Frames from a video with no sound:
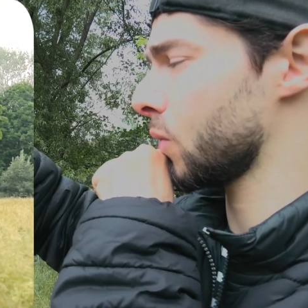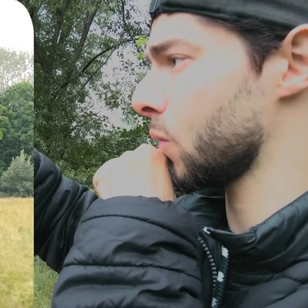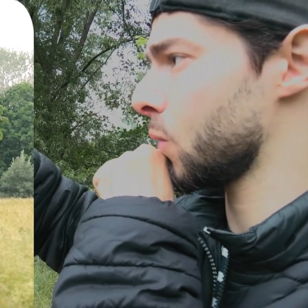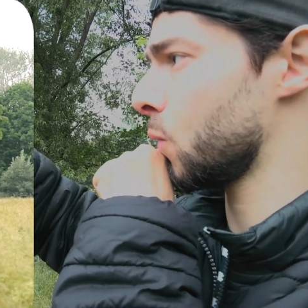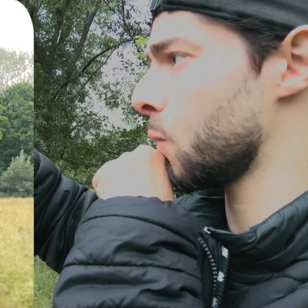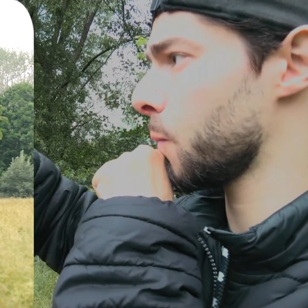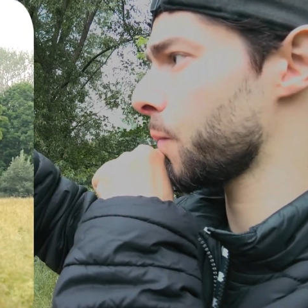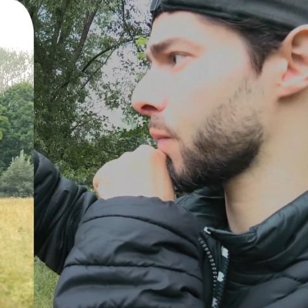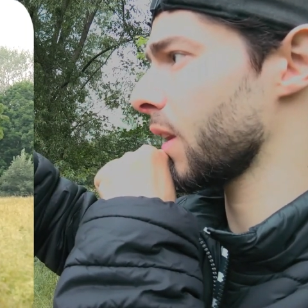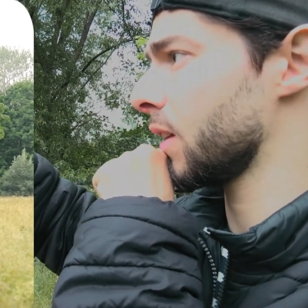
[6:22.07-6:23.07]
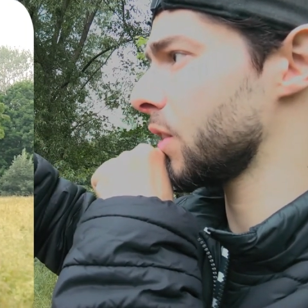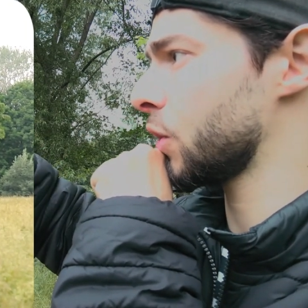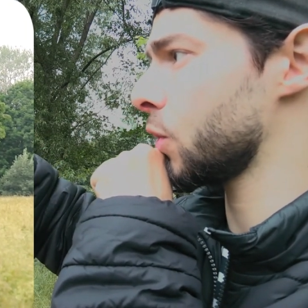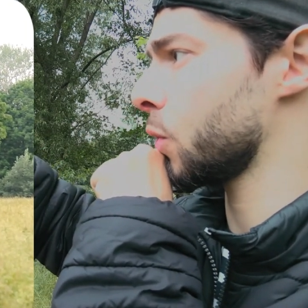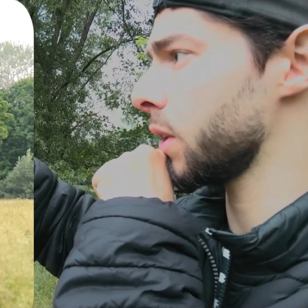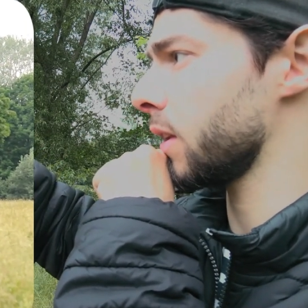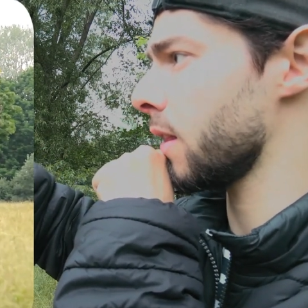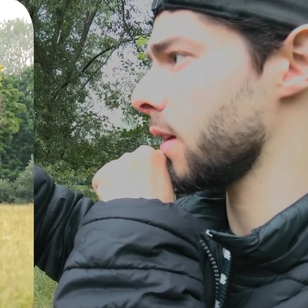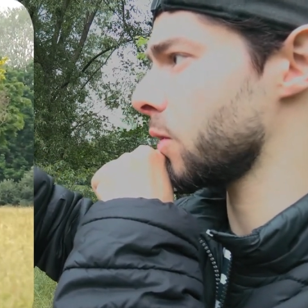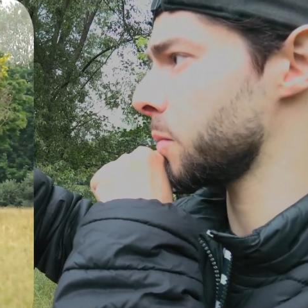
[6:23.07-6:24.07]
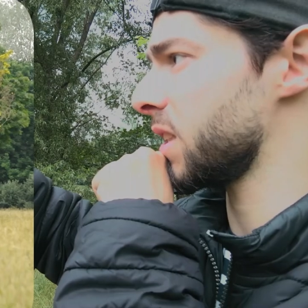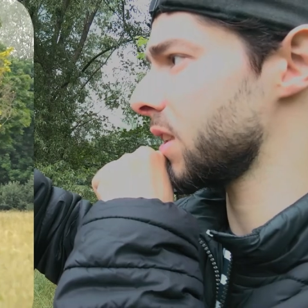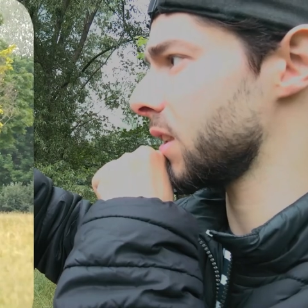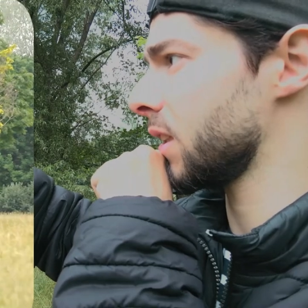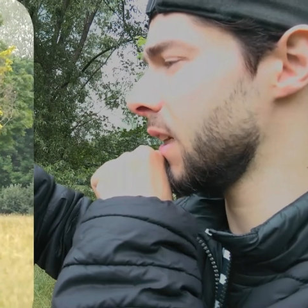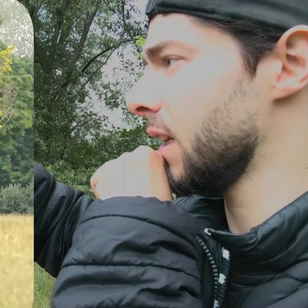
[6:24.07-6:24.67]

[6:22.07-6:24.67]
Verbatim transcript: to show it in the composition.